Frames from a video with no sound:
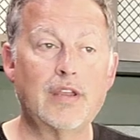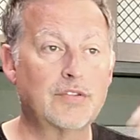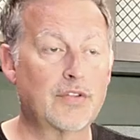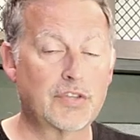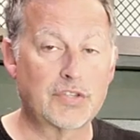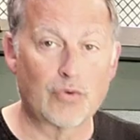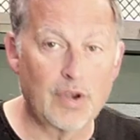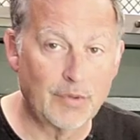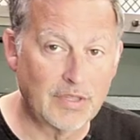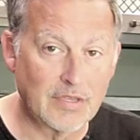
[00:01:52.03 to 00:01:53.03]
So the story
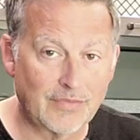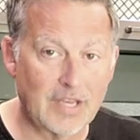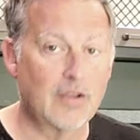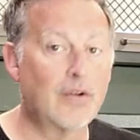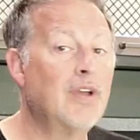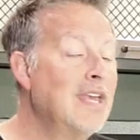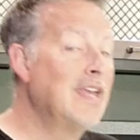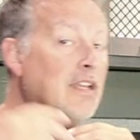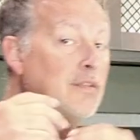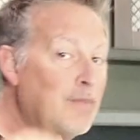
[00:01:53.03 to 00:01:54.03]
with this video
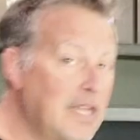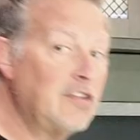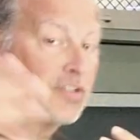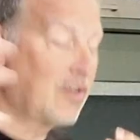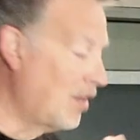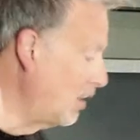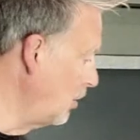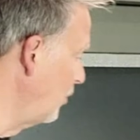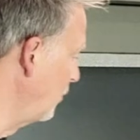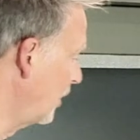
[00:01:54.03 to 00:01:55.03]
is me sharing
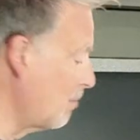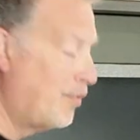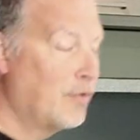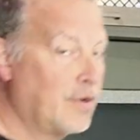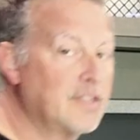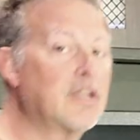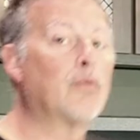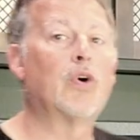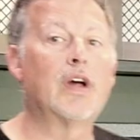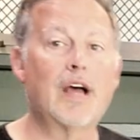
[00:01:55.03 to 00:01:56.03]
you the components on
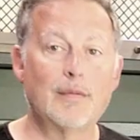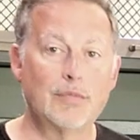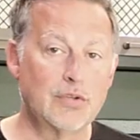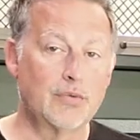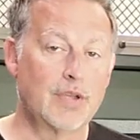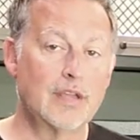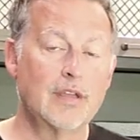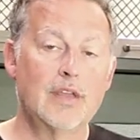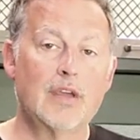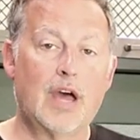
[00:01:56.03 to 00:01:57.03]
what I'm doing,
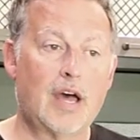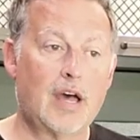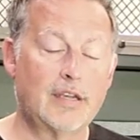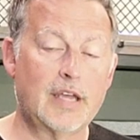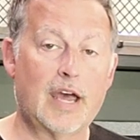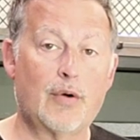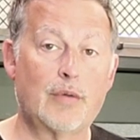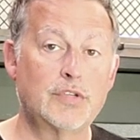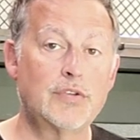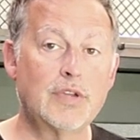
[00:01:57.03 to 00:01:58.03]
on how I'm
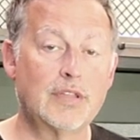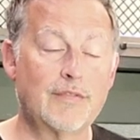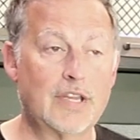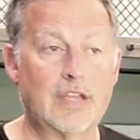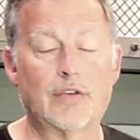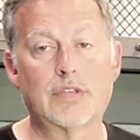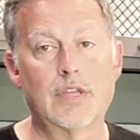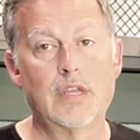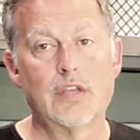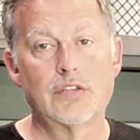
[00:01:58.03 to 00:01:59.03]
shooting the videos.
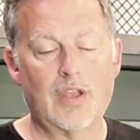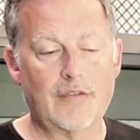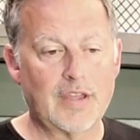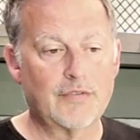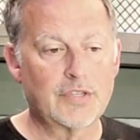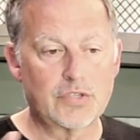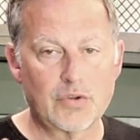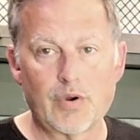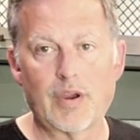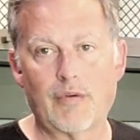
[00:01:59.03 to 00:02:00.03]
So you have to have a
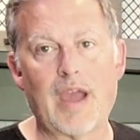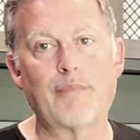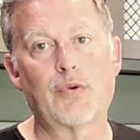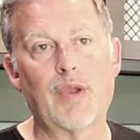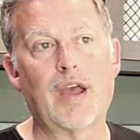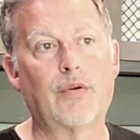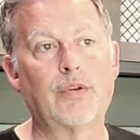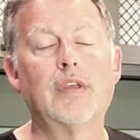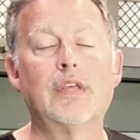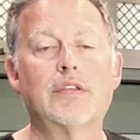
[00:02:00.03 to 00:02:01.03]
story wrapped around.
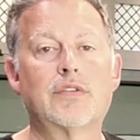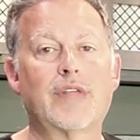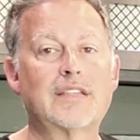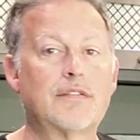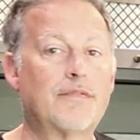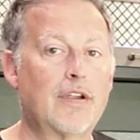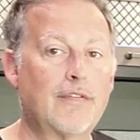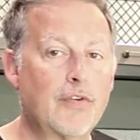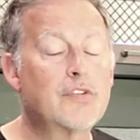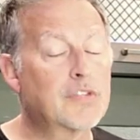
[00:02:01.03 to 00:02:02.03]
So that's the very
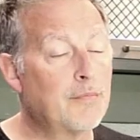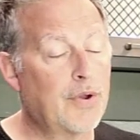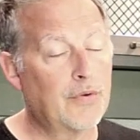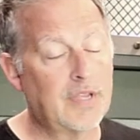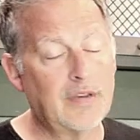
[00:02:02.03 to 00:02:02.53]
first component.